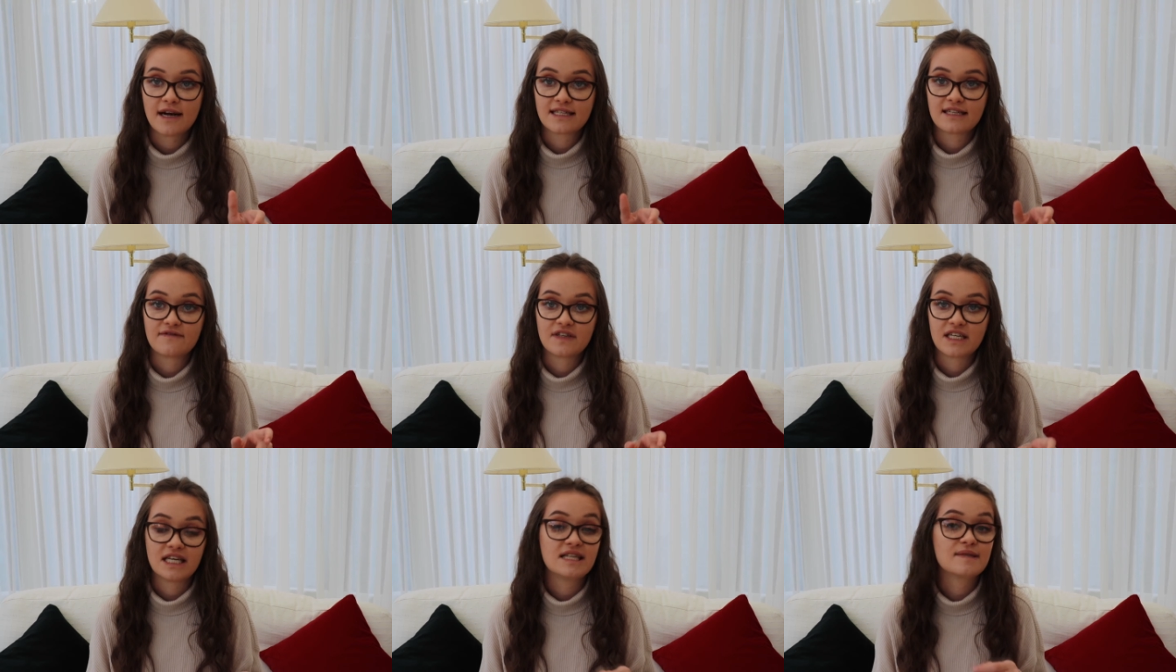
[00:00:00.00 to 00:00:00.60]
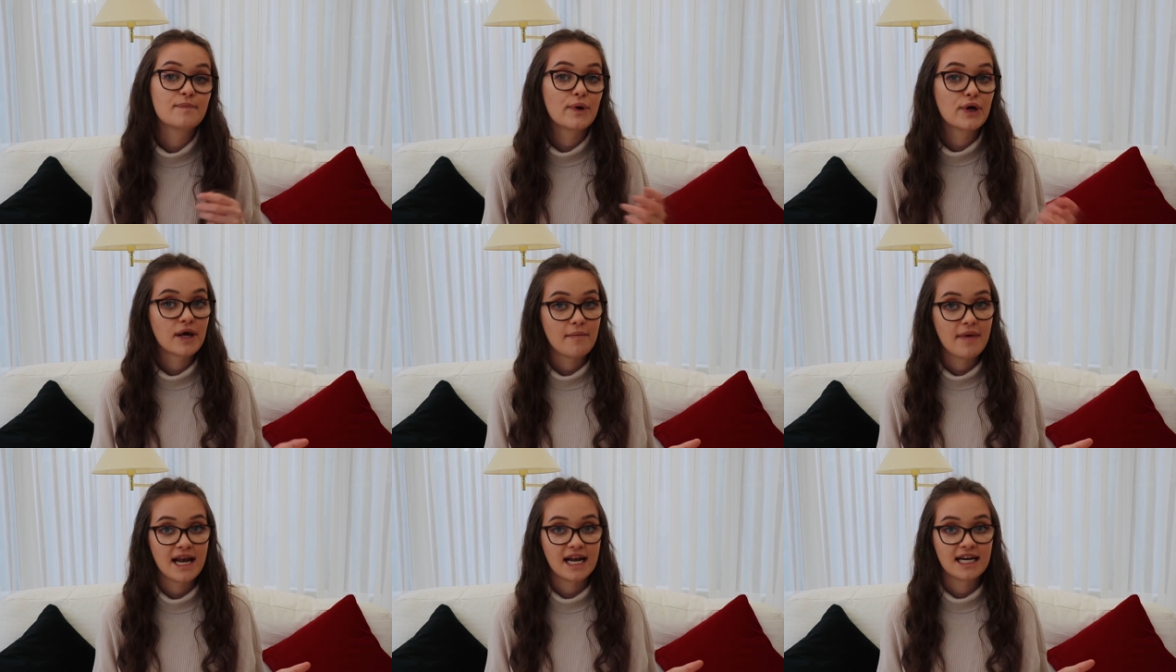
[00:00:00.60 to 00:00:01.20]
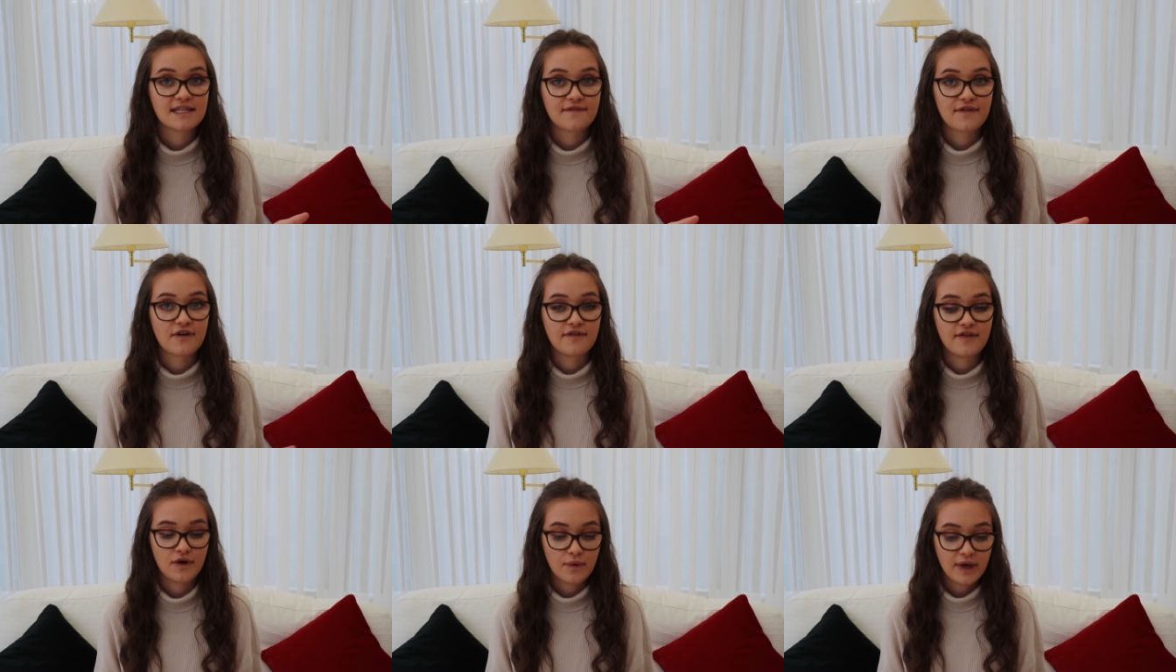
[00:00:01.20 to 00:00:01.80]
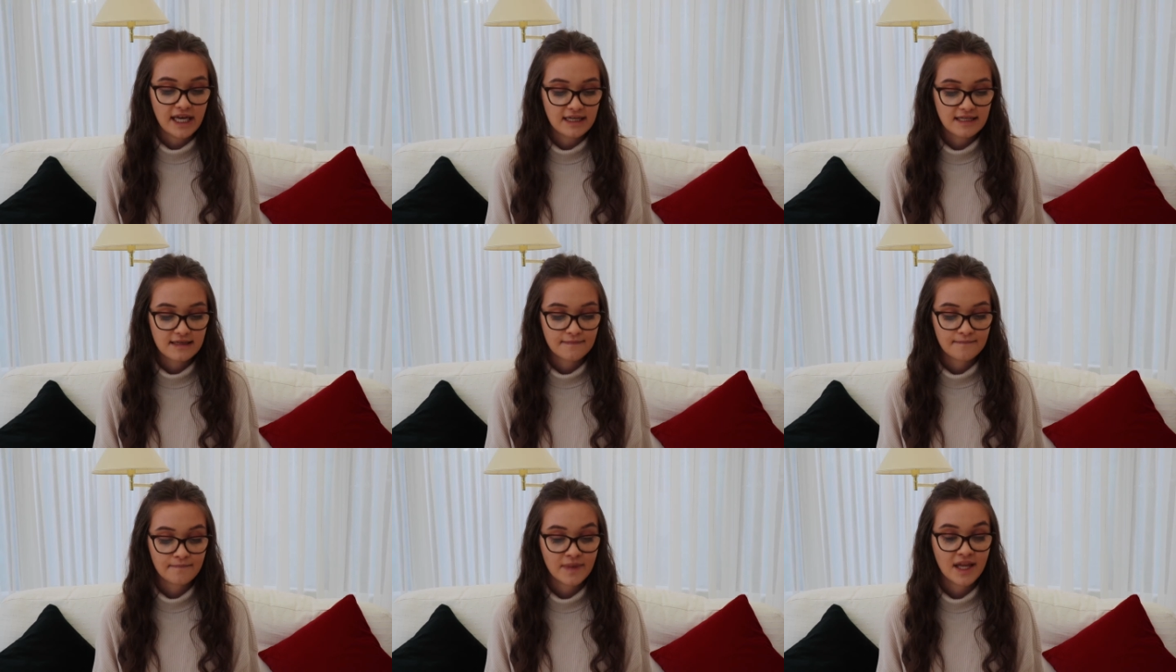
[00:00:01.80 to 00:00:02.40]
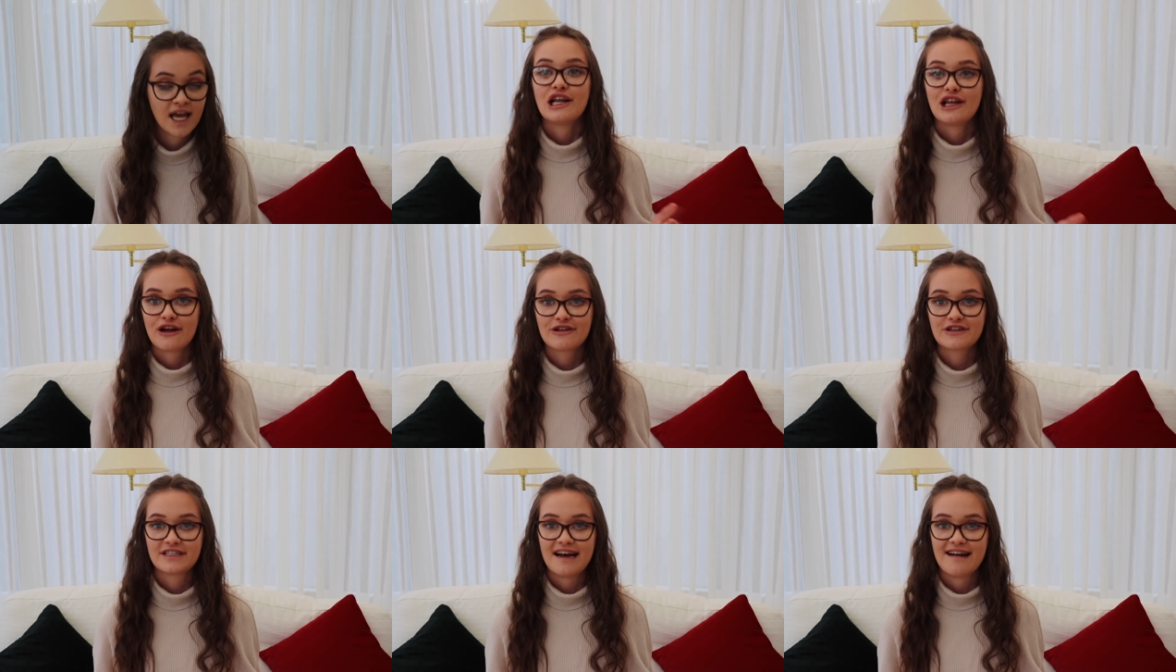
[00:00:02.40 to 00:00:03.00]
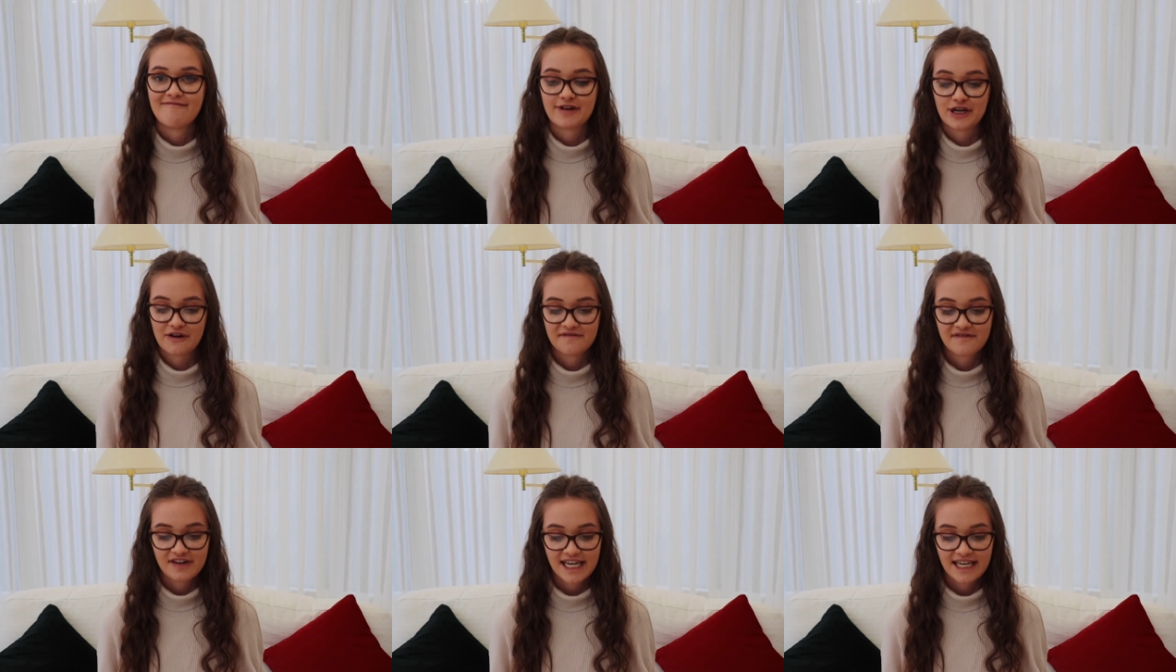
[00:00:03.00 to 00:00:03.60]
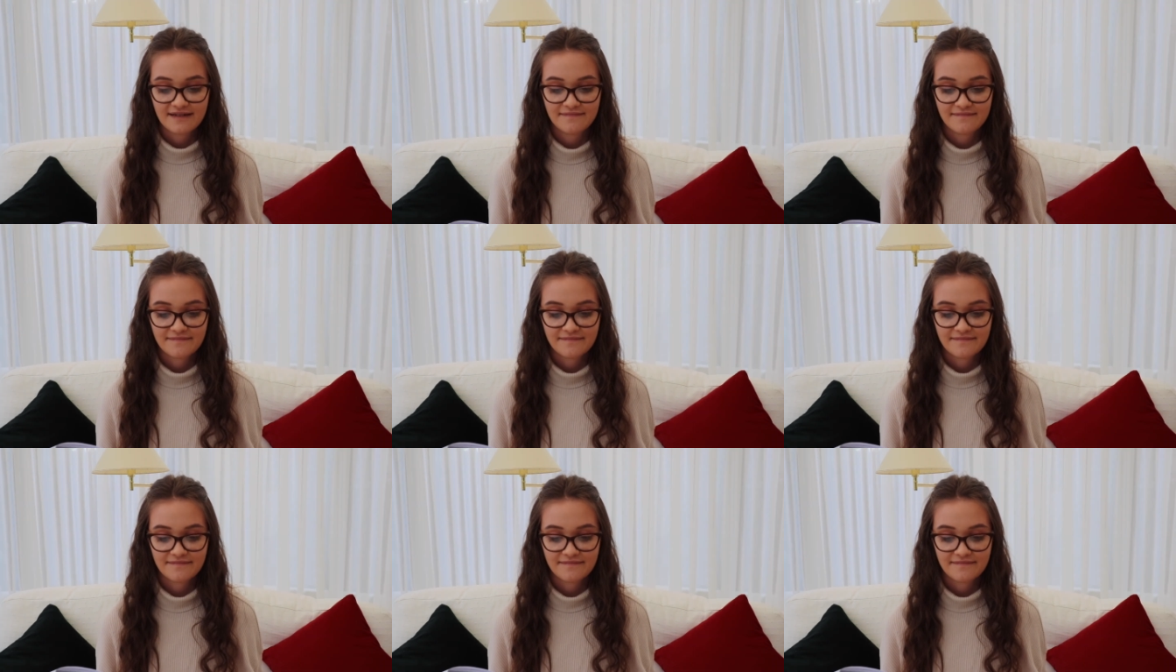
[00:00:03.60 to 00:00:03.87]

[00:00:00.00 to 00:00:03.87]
activities, but it may last for a few weeks. Long-term recovery.